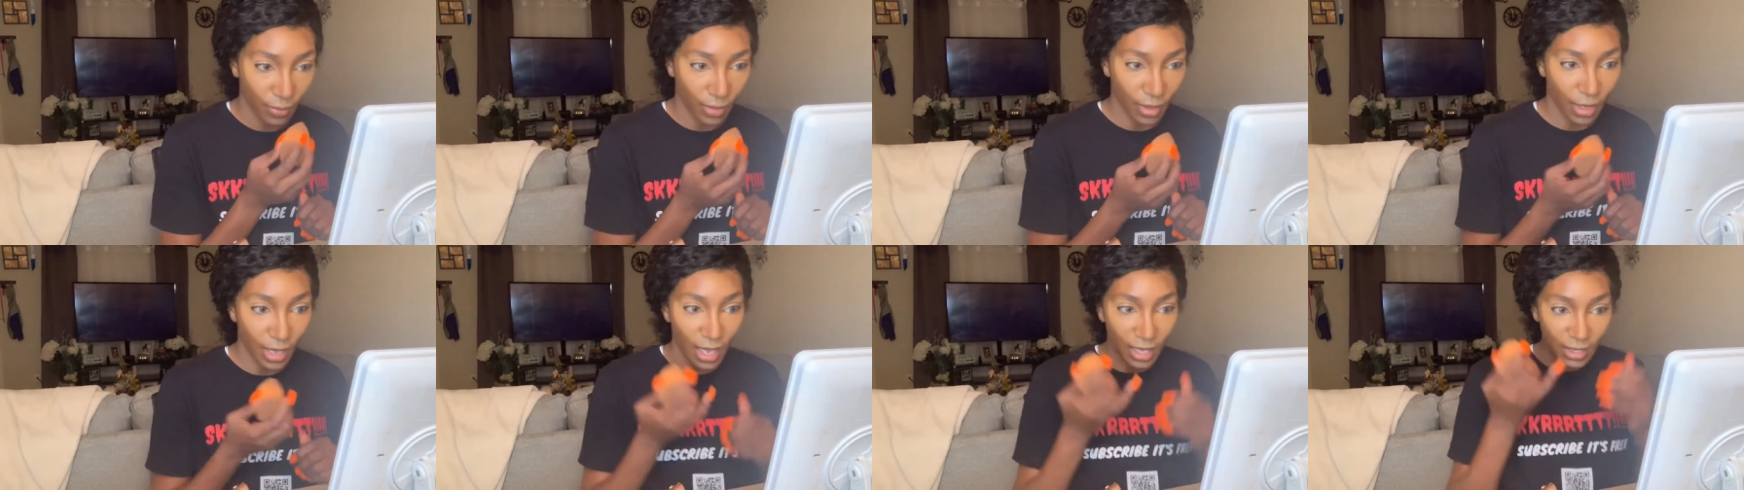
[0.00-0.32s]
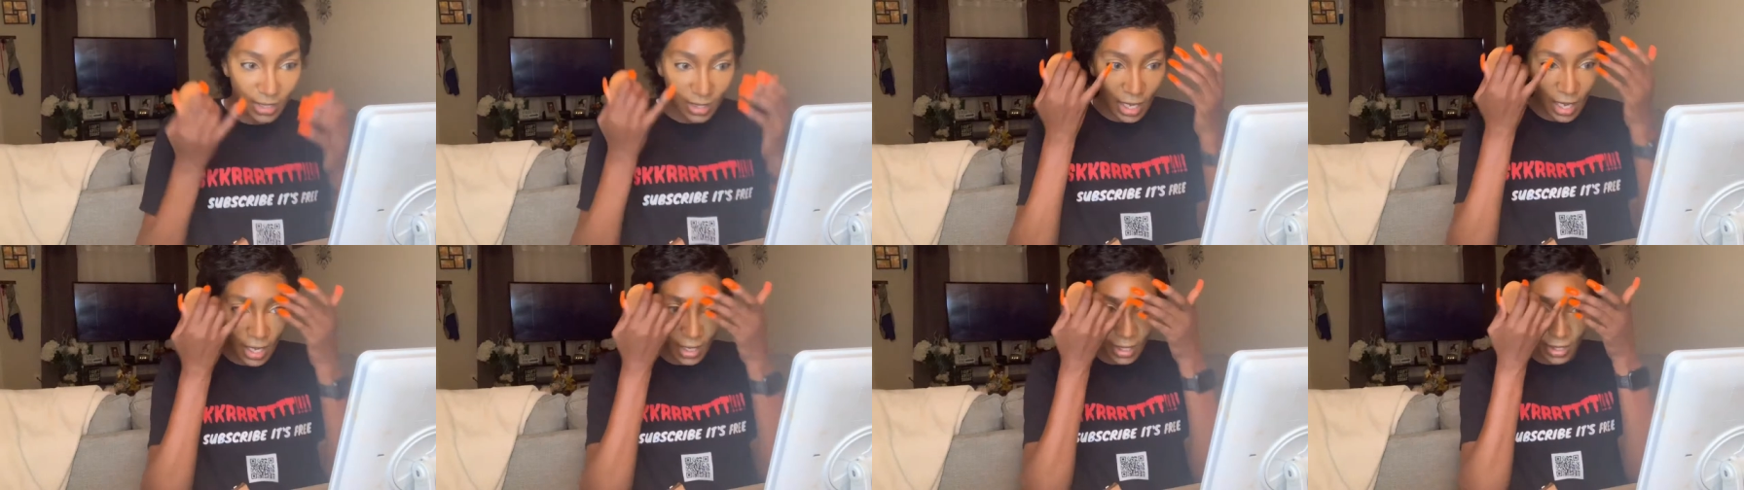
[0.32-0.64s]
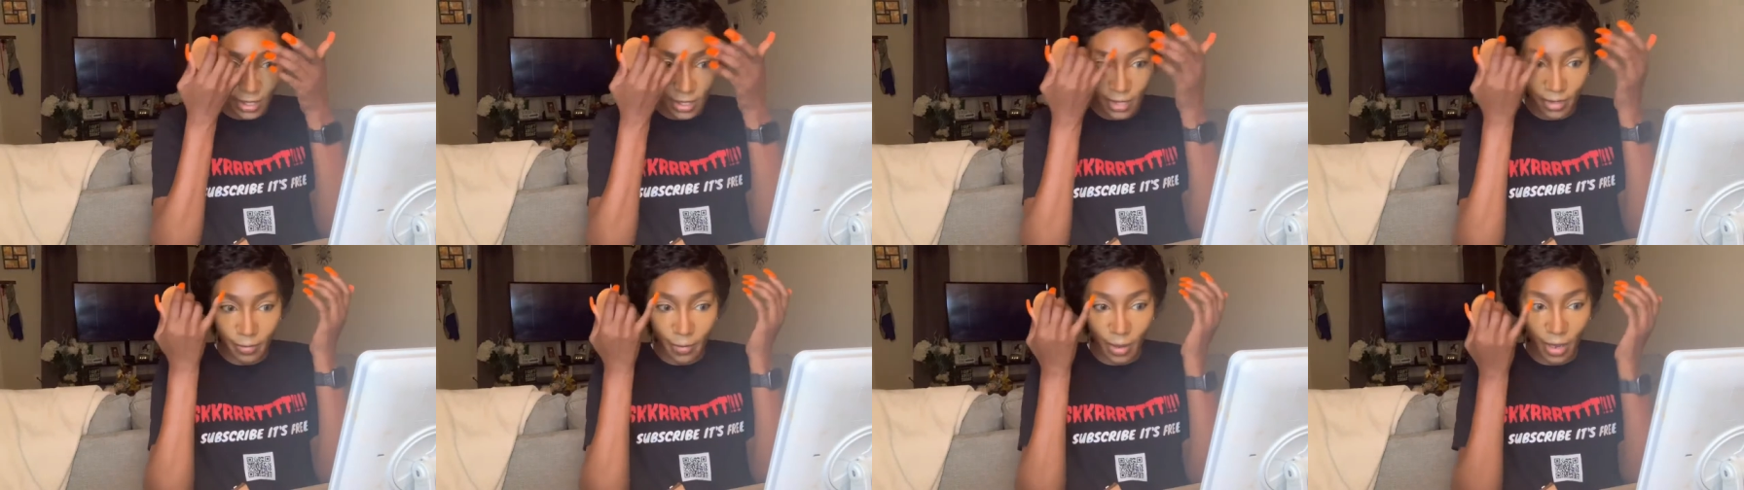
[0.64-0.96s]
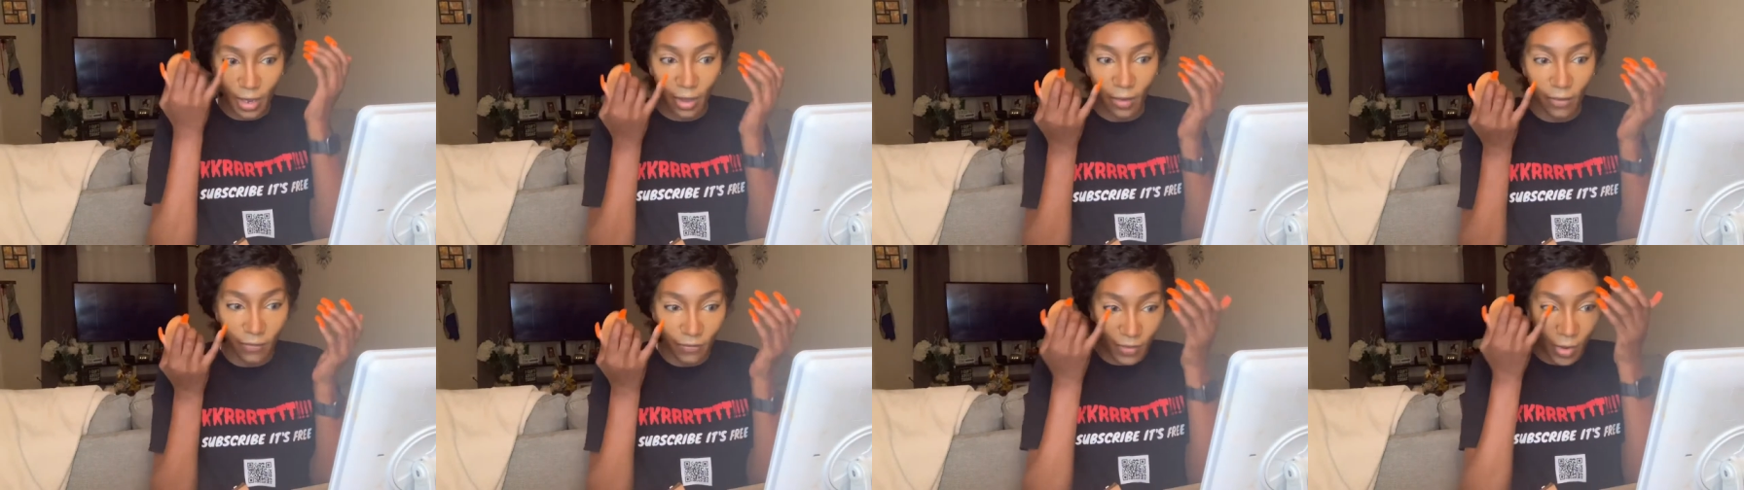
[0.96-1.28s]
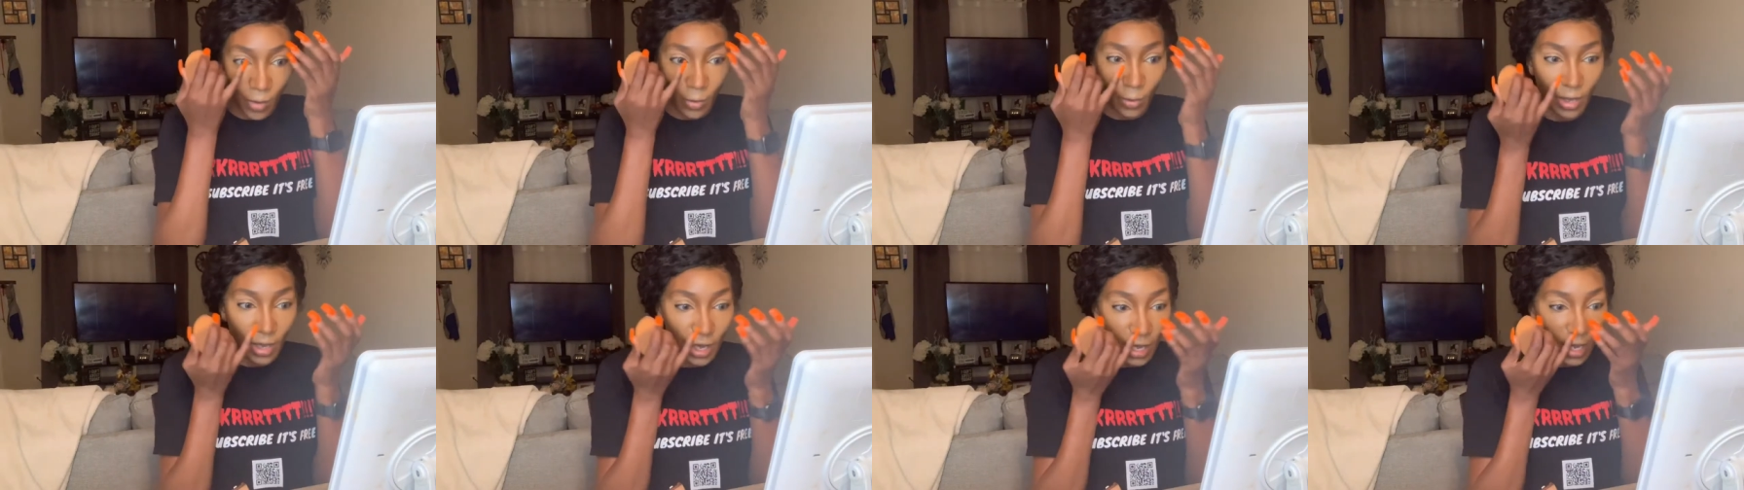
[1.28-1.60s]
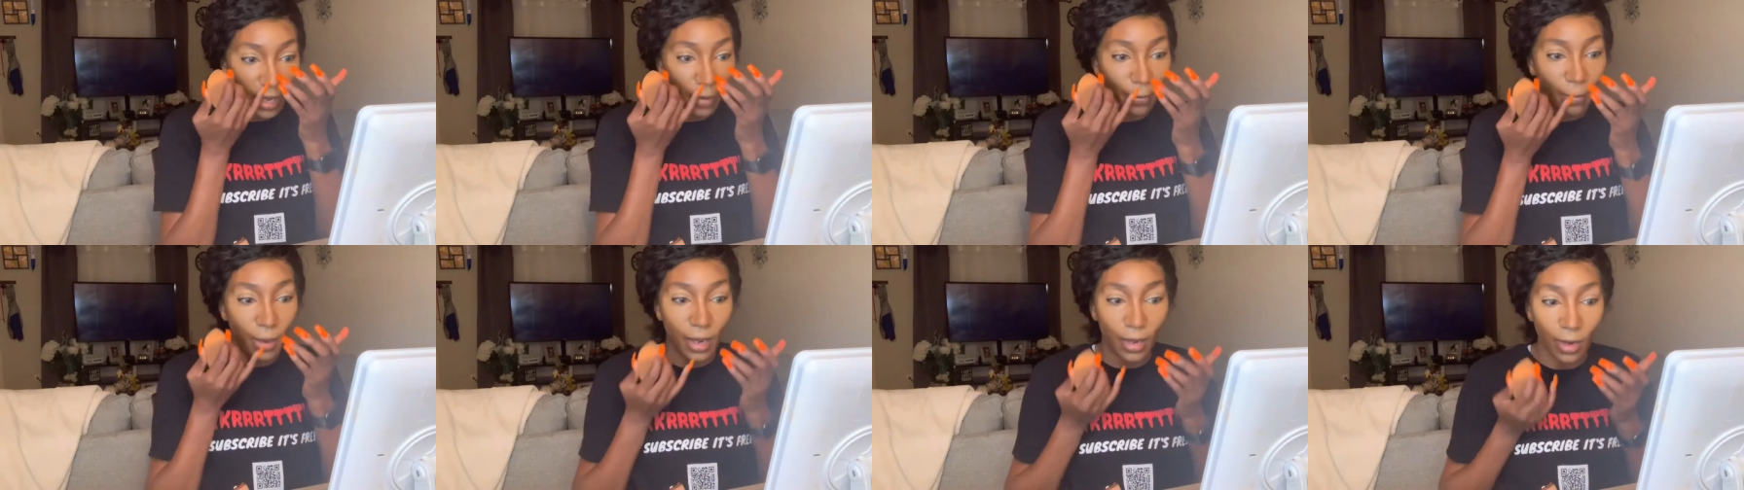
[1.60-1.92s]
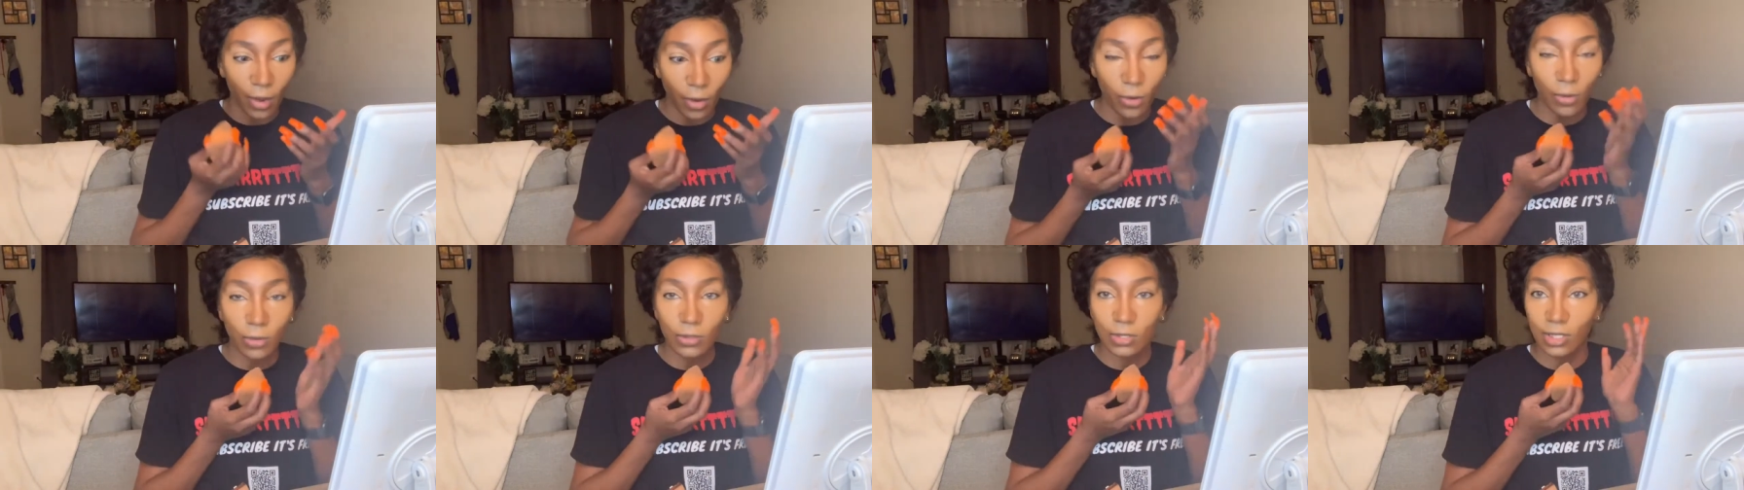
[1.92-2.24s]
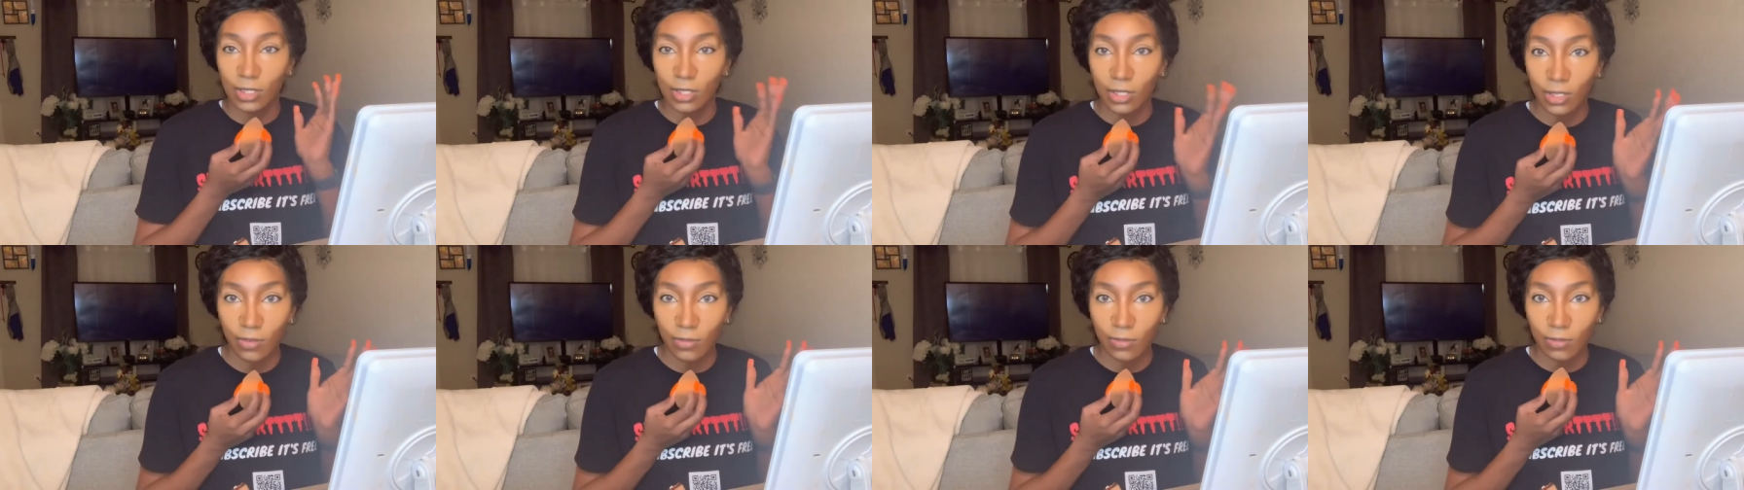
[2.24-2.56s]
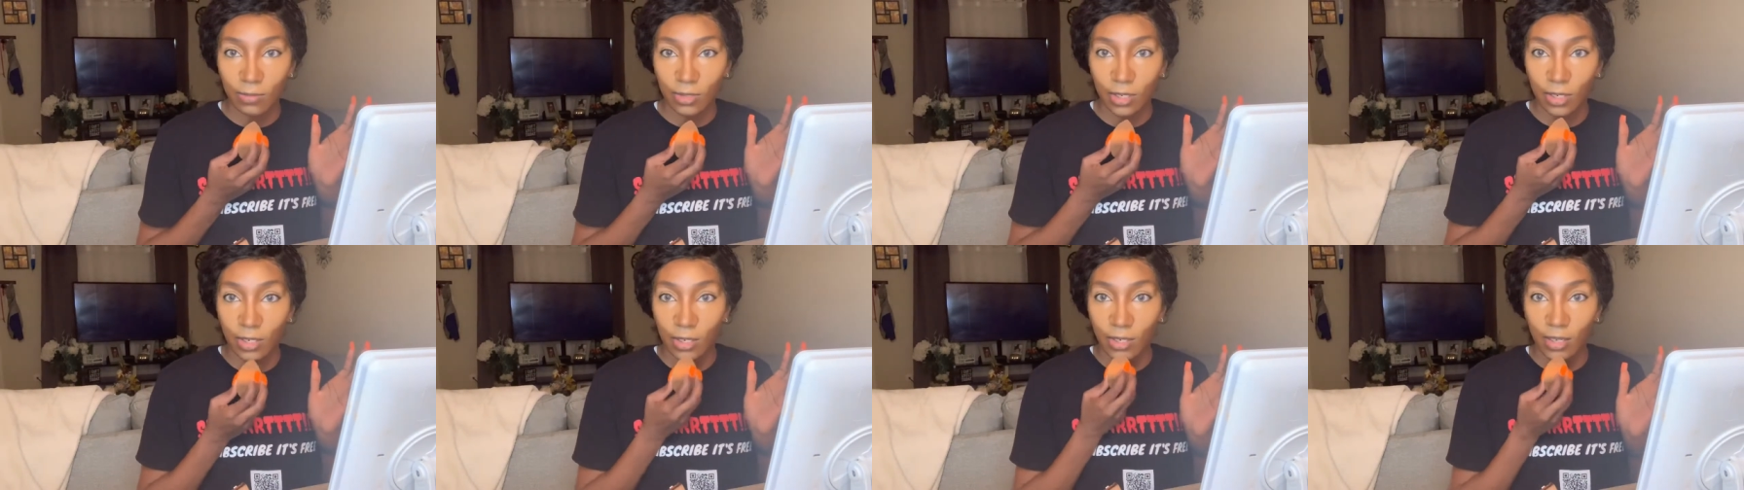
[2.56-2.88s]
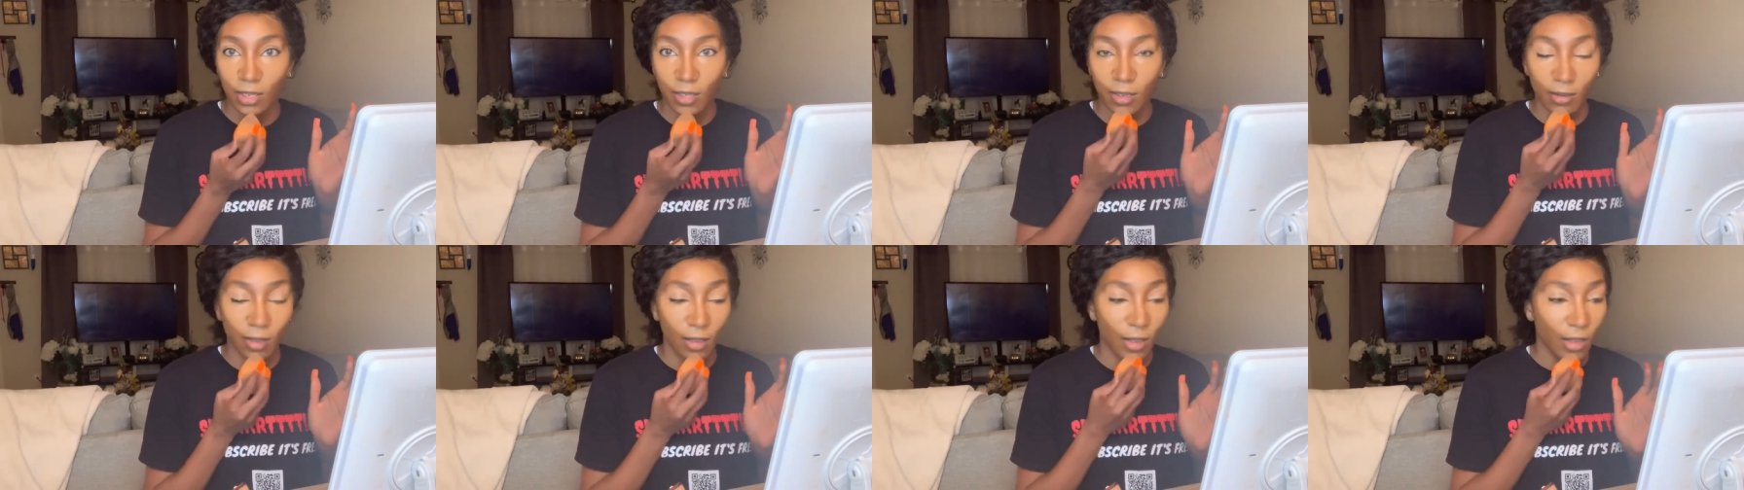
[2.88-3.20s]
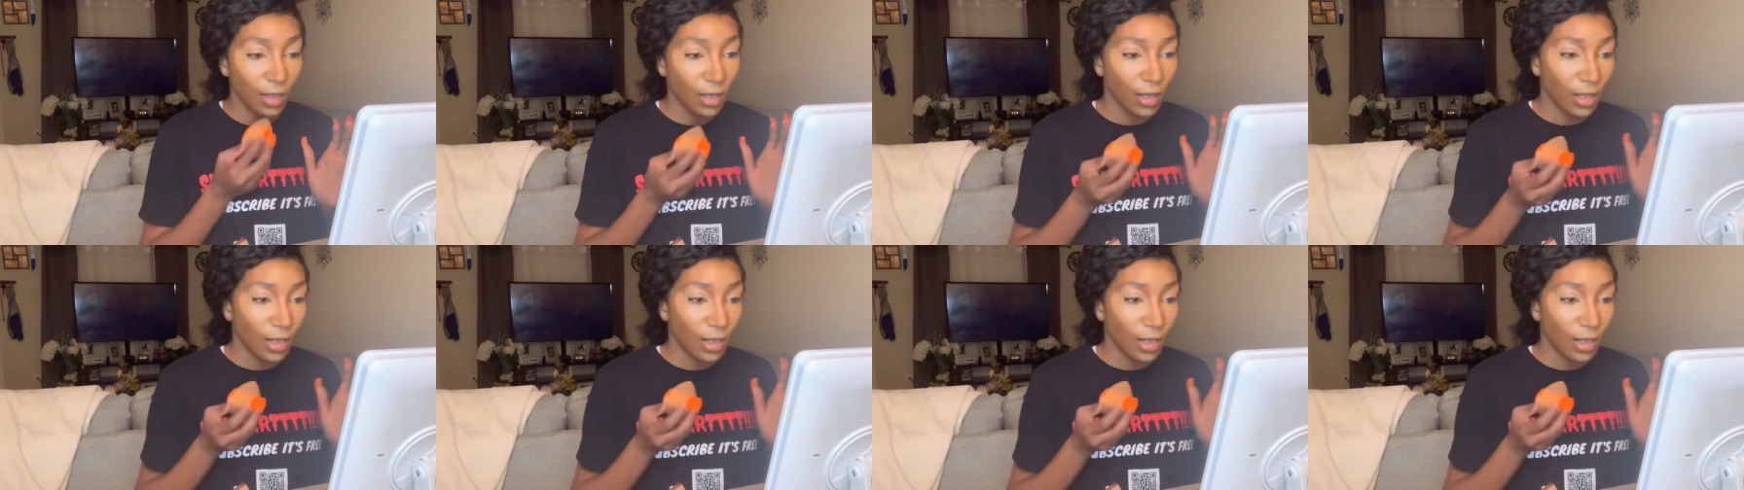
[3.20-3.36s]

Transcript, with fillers: Y'all see how good my forehead and my nose and stuff turned out?